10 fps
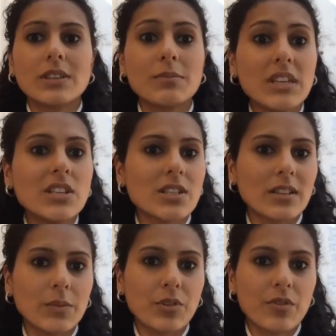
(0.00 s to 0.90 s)

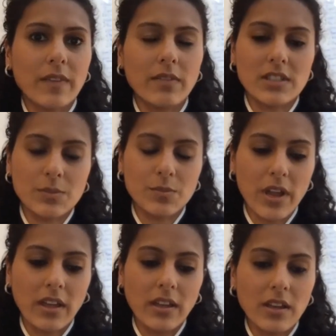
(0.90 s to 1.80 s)
immediately prevent the
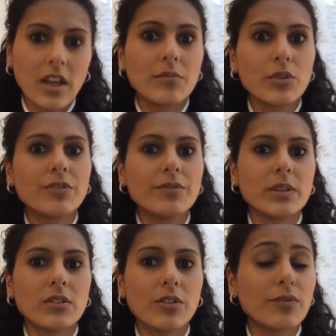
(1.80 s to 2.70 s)
spread and
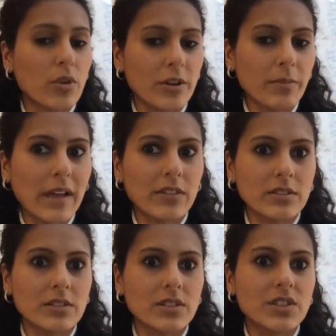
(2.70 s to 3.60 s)
movement of foreign
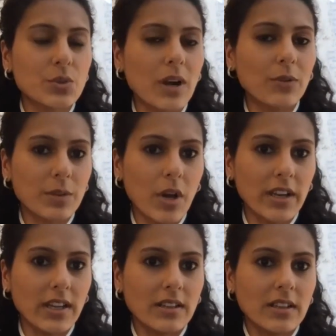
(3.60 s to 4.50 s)
pathogens throughout the body.